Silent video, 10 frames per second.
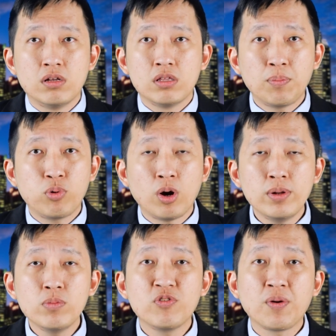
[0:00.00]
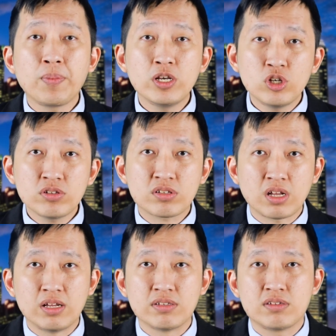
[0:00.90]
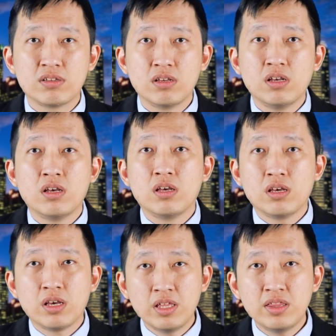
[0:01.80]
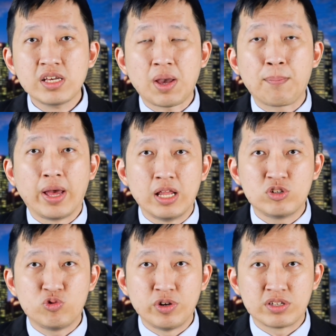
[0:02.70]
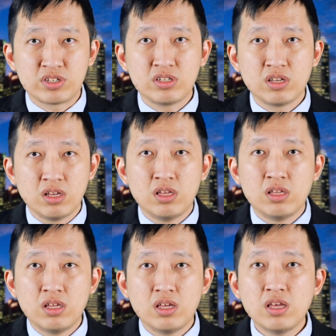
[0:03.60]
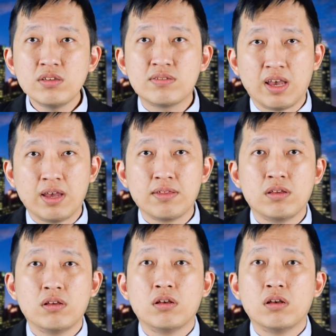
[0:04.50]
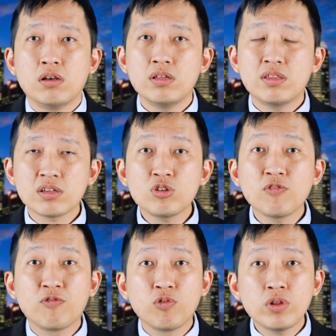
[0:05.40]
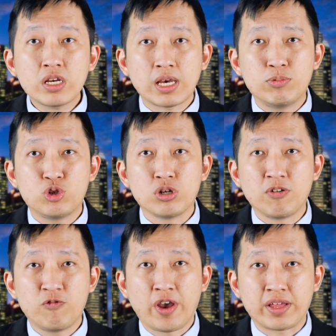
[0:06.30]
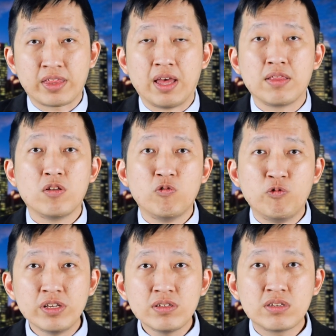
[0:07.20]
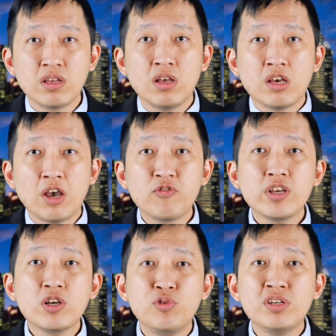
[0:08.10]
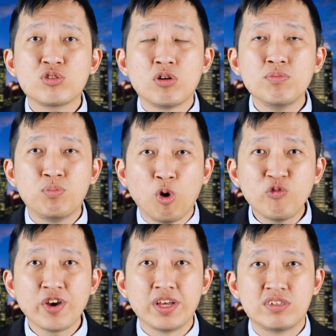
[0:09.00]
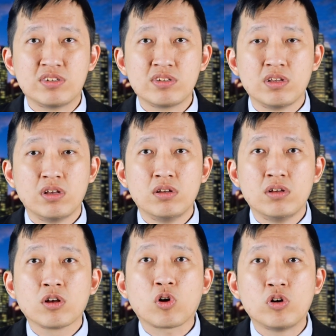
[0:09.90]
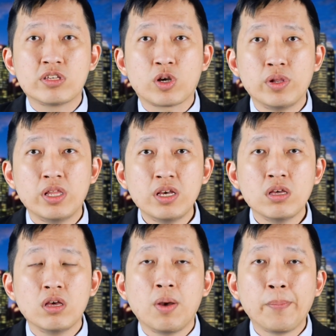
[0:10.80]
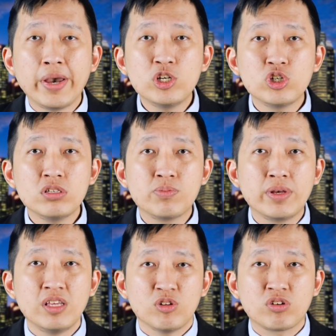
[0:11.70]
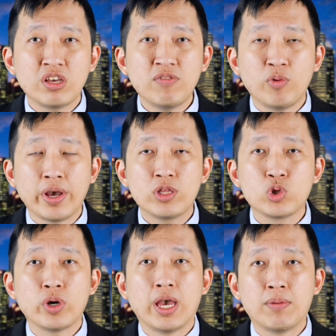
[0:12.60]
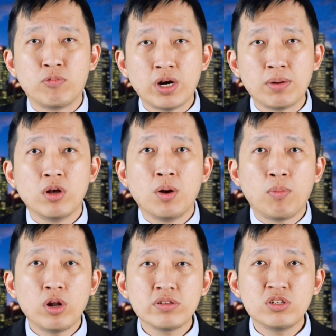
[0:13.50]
The problem with a patient stance, hinting at balanced risks, is that it does not fully capture the fact that risks have increased on both ends. Consequently, patience may need to give way to abrupt policy